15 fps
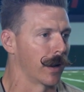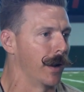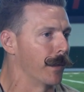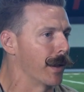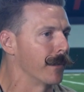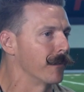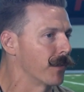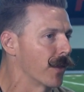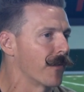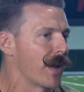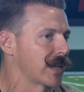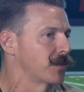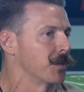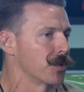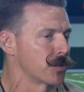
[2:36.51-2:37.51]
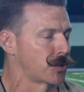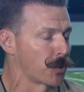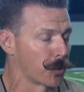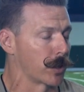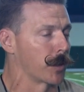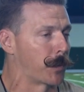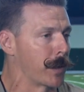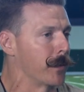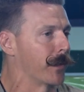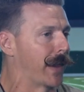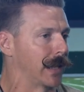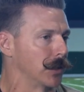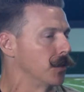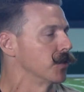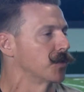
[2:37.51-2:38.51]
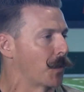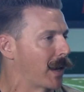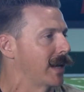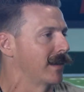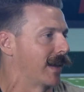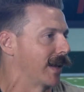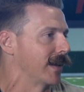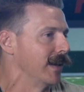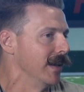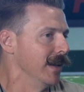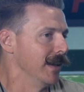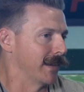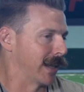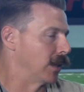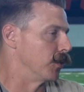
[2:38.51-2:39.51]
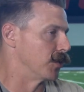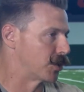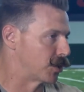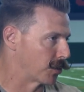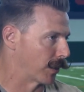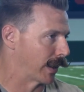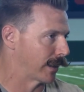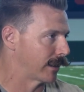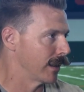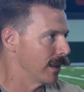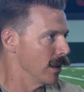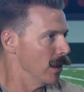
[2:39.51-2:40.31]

And the vast majority of people that lose weight, they lose strength.